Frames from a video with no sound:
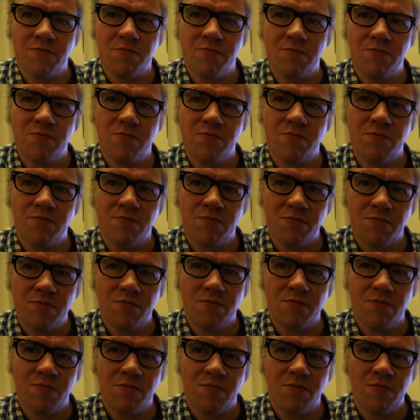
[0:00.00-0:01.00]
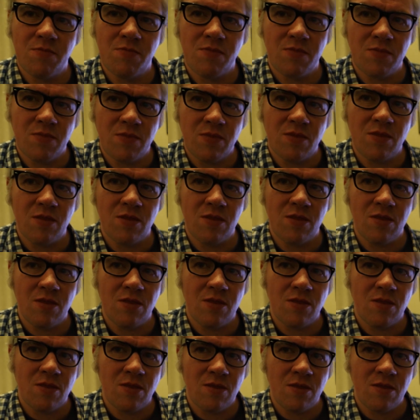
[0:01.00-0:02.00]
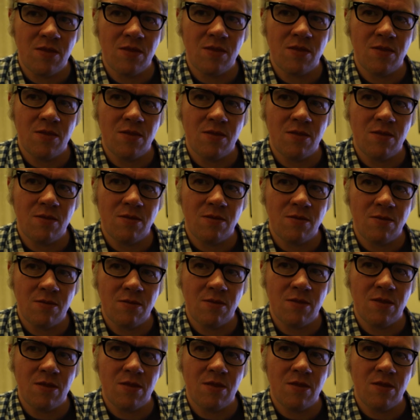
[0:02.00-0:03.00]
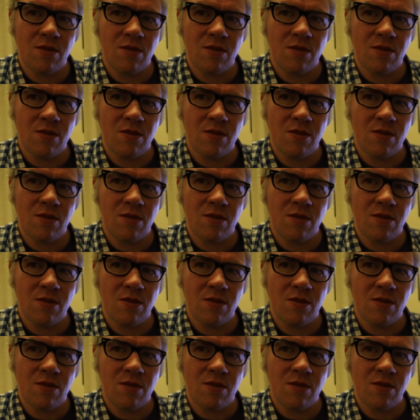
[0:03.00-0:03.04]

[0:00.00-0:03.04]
(silence)